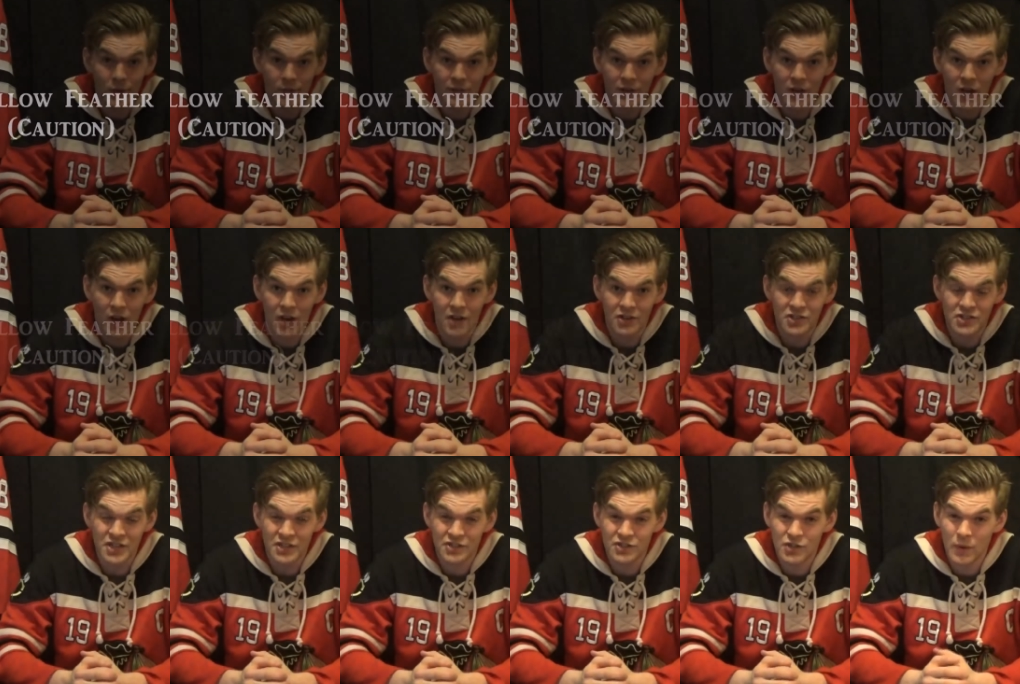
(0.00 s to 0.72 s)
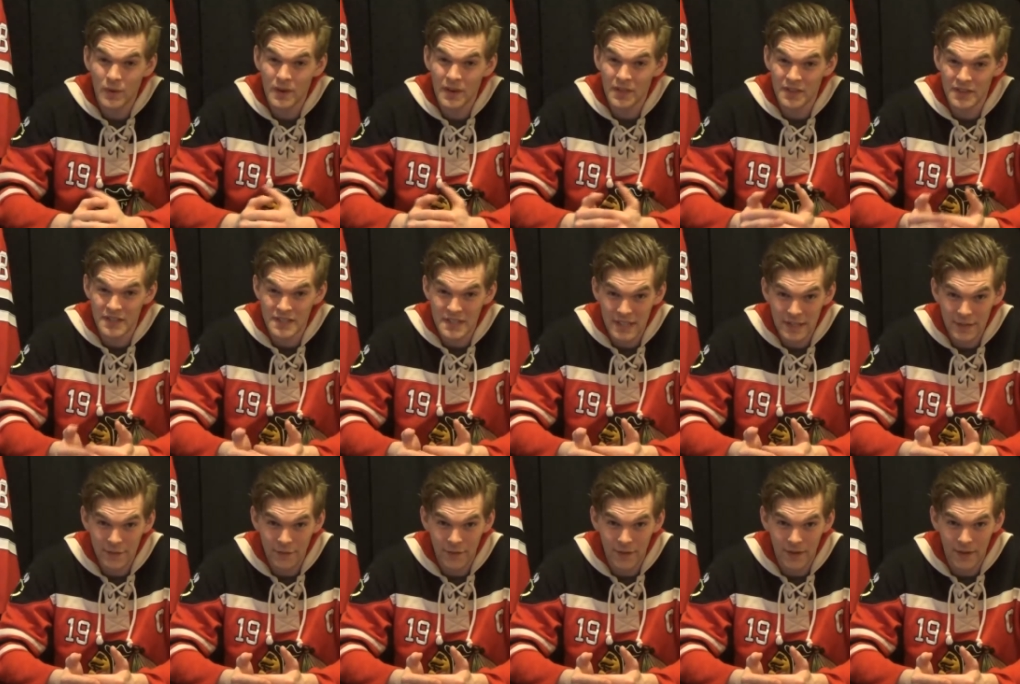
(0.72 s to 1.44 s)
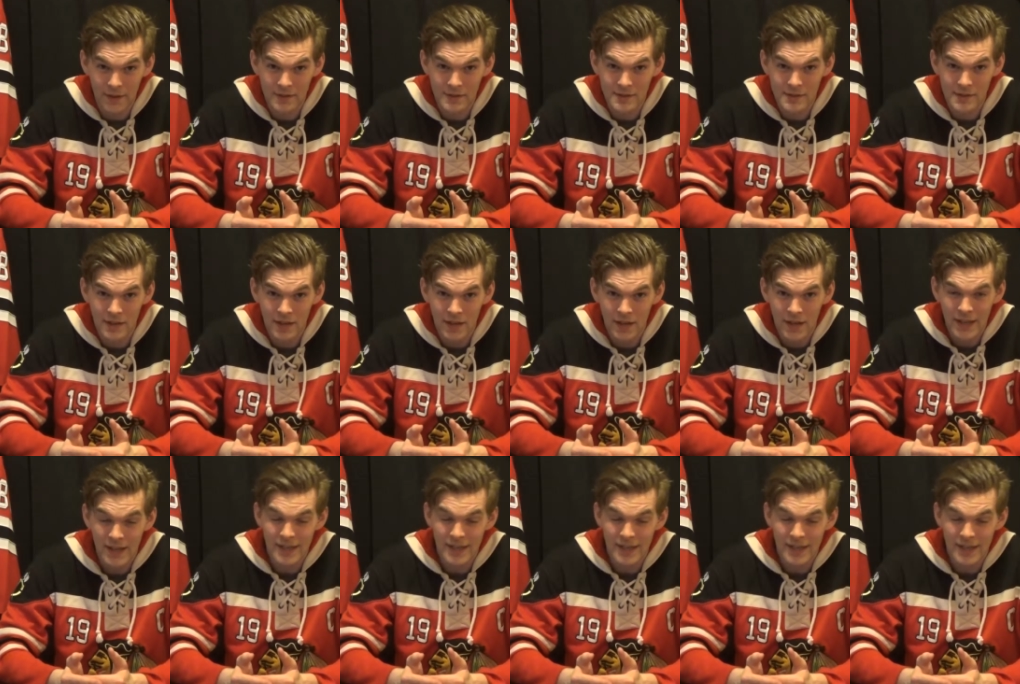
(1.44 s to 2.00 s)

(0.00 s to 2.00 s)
of caution is going to the defense.